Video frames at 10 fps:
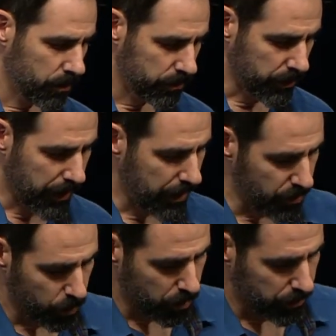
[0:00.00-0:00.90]
Today in the
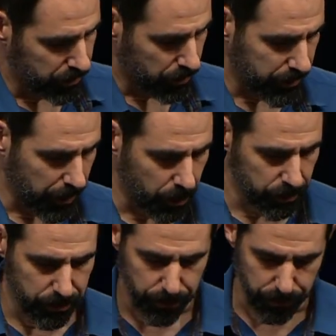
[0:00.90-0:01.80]
world, you look out,
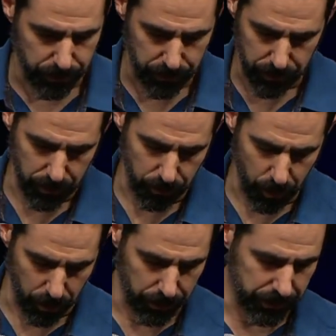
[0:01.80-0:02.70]
the
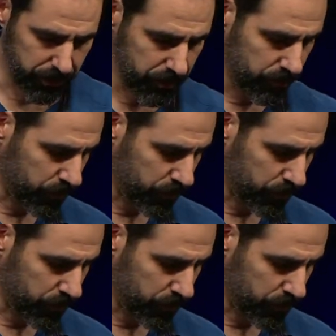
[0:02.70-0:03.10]
world is